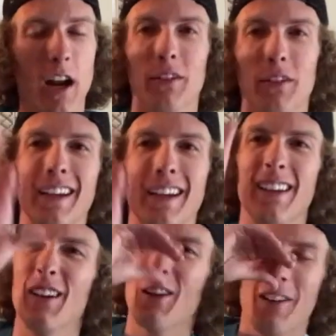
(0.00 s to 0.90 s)
year. I was
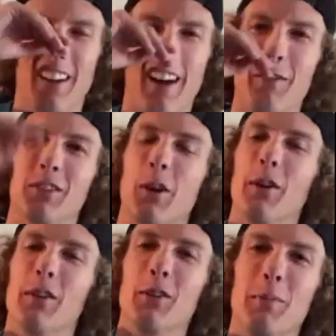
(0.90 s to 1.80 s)

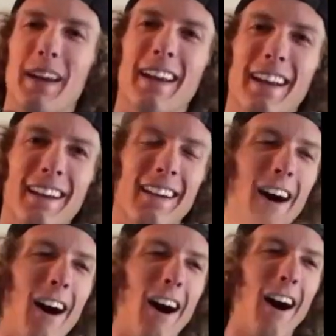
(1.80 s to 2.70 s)
going too big,
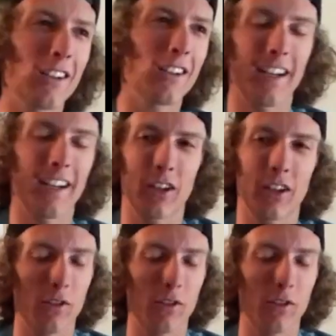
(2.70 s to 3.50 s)
trying to train.